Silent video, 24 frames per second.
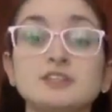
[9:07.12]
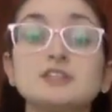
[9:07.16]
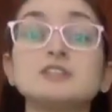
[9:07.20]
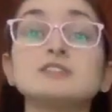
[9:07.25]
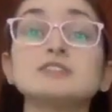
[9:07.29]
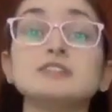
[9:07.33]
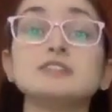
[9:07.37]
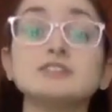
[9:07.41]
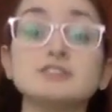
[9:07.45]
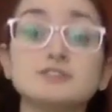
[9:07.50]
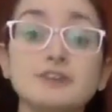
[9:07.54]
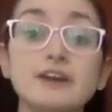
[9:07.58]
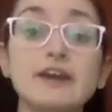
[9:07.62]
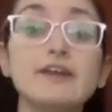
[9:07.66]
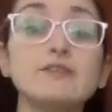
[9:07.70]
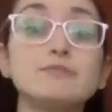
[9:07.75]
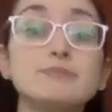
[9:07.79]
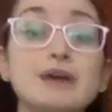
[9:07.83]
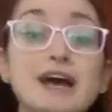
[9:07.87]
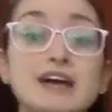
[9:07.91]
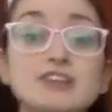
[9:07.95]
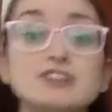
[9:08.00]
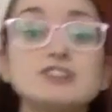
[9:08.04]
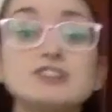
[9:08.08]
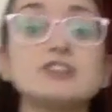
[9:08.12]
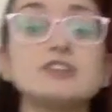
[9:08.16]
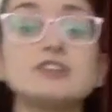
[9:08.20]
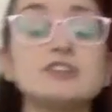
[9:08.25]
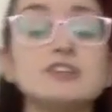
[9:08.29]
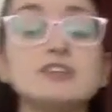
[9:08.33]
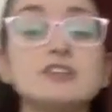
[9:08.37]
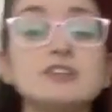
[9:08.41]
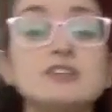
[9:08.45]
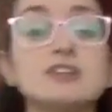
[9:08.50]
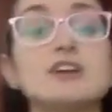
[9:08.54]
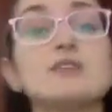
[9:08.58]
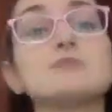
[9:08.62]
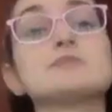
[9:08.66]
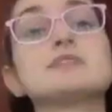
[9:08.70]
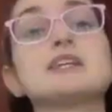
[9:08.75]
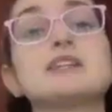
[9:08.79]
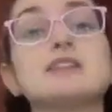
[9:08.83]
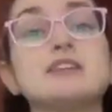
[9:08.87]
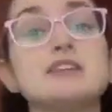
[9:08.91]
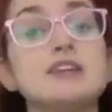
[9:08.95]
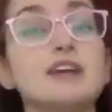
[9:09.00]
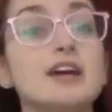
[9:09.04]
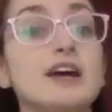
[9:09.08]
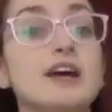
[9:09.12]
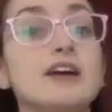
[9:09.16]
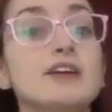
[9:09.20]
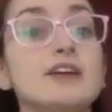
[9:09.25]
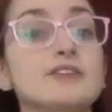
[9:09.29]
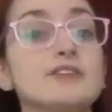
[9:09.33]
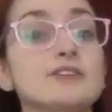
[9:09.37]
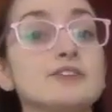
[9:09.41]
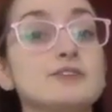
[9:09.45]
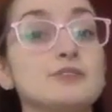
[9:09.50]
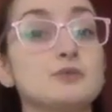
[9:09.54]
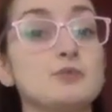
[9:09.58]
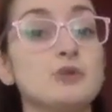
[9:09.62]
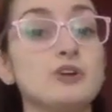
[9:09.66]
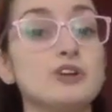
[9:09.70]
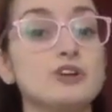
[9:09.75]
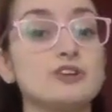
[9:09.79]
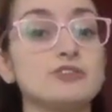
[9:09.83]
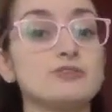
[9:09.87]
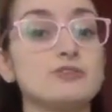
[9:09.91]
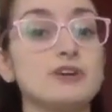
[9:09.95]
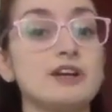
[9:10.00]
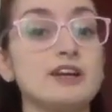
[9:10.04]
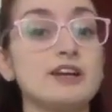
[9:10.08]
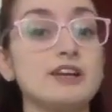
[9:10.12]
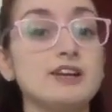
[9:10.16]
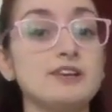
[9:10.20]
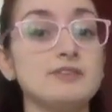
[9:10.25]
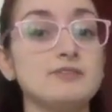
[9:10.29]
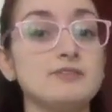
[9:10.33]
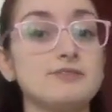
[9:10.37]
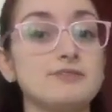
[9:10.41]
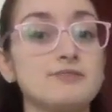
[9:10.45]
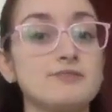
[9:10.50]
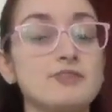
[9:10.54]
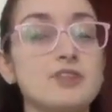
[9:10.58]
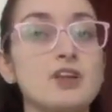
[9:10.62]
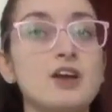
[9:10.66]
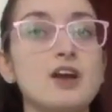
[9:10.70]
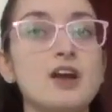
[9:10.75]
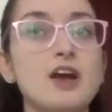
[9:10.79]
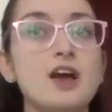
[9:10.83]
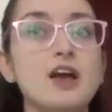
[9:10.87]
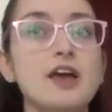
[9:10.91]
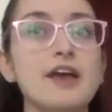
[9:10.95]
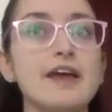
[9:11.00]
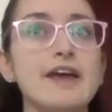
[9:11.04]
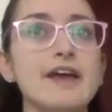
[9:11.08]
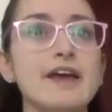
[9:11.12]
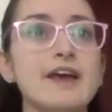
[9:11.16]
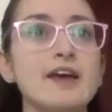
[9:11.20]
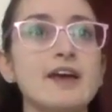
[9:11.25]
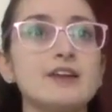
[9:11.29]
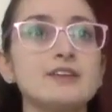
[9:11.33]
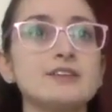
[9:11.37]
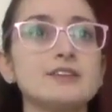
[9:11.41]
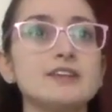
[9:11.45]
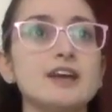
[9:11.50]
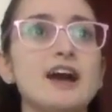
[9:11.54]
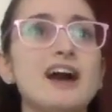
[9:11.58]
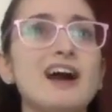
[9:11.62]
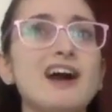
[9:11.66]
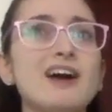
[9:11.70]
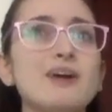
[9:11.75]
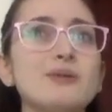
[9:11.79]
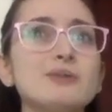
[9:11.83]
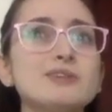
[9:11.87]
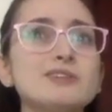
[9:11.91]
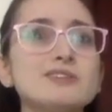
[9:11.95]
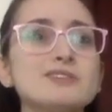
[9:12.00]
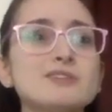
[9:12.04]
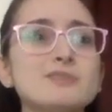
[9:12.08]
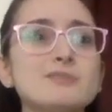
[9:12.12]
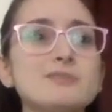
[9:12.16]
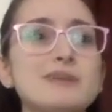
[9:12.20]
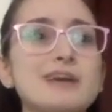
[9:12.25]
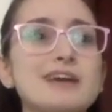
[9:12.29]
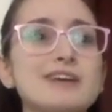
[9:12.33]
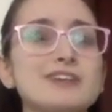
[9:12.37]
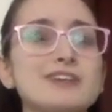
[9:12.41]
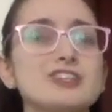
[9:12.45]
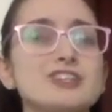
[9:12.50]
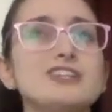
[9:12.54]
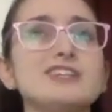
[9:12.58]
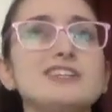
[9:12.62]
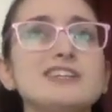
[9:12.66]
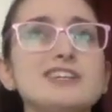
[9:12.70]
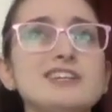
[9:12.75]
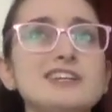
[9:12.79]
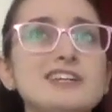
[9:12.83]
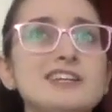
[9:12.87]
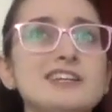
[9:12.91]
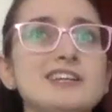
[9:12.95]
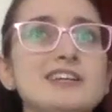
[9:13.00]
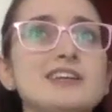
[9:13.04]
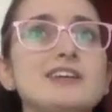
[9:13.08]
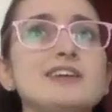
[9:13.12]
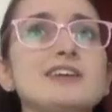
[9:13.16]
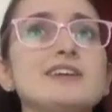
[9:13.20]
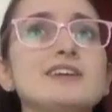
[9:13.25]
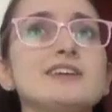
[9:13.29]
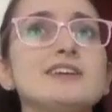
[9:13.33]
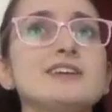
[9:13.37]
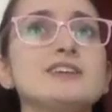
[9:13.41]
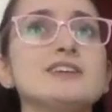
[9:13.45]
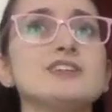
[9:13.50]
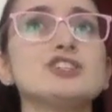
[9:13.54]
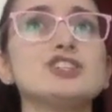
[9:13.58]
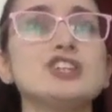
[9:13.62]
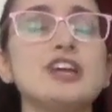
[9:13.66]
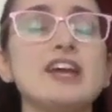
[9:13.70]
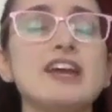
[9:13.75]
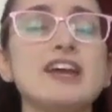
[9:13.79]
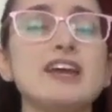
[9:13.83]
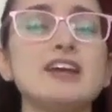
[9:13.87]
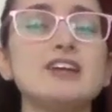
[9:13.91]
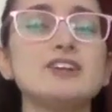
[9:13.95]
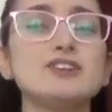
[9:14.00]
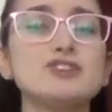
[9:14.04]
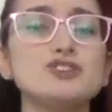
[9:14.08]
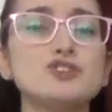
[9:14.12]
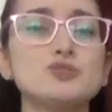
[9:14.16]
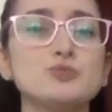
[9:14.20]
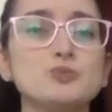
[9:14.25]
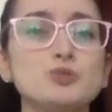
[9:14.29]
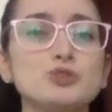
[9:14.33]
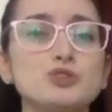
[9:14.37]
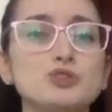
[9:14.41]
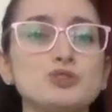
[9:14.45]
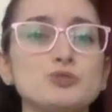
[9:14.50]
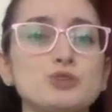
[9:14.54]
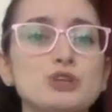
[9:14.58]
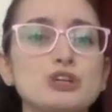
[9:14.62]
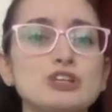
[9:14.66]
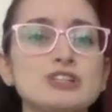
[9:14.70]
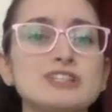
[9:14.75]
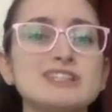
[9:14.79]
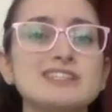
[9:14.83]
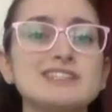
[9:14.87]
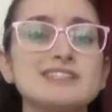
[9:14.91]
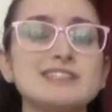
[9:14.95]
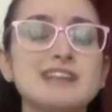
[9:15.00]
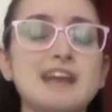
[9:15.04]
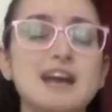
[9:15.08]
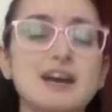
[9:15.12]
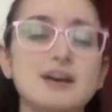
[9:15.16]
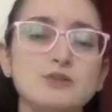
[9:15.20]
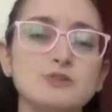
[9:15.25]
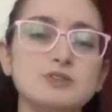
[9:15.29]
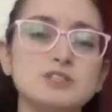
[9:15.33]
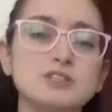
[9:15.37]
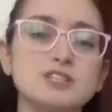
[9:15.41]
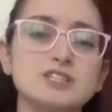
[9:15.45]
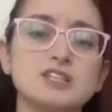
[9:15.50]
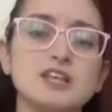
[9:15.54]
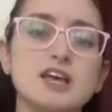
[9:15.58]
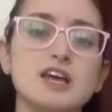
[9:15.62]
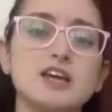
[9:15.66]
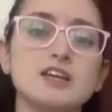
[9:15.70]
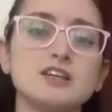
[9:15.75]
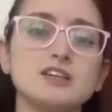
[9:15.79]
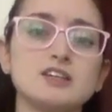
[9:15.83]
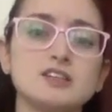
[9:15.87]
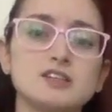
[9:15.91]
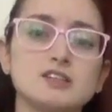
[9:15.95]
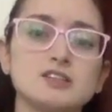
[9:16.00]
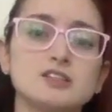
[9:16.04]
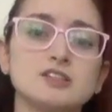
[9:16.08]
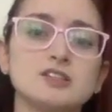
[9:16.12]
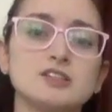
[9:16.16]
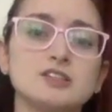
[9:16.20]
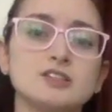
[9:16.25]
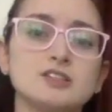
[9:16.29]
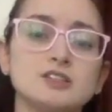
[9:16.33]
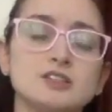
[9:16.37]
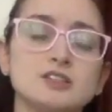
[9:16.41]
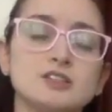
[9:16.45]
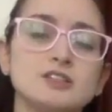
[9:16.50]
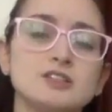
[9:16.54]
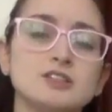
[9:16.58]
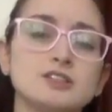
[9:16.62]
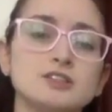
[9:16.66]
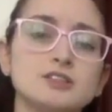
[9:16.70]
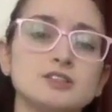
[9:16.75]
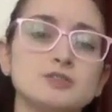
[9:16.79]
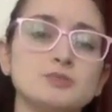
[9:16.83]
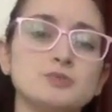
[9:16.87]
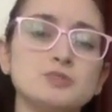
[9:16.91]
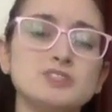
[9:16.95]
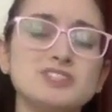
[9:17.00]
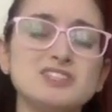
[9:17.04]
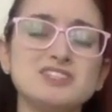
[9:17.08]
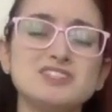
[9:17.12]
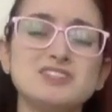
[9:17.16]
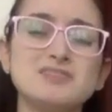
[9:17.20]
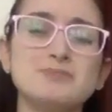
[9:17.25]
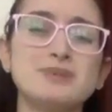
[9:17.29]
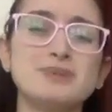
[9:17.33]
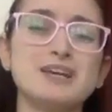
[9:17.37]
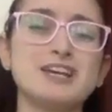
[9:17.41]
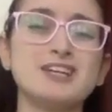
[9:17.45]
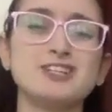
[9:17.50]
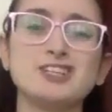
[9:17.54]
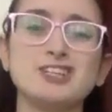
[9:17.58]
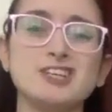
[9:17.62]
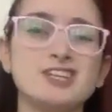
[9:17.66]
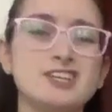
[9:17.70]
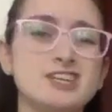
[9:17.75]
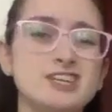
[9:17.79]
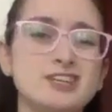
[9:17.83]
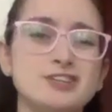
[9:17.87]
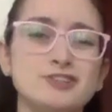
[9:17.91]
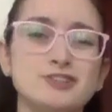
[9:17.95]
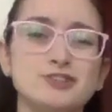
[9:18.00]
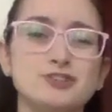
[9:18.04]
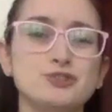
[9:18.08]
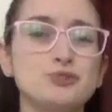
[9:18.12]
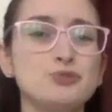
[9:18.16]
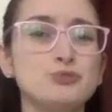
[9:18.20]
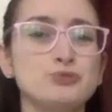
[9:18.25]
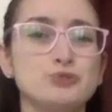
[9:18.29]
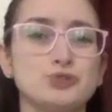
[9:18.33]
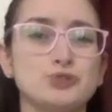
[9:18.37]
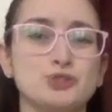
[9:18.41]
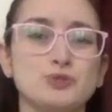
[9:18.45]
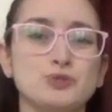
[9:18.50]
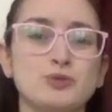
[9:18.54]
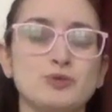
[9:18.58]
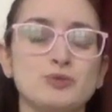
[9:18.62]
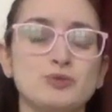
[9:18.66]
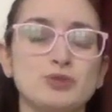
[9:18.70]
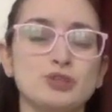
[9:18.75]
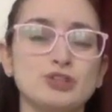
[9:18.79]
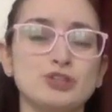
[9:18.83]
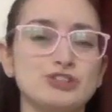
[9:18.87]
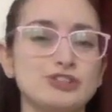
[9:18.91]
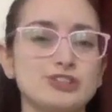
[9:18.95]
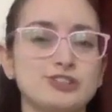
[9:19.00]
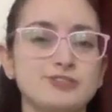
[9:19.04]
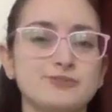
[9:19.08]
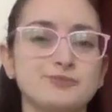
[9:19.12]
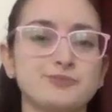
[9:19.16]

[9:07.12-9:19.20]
That's right, magic E comes at the end of a word, right? And how does a magic E change what a word sounds like? What does a magic E do to a word?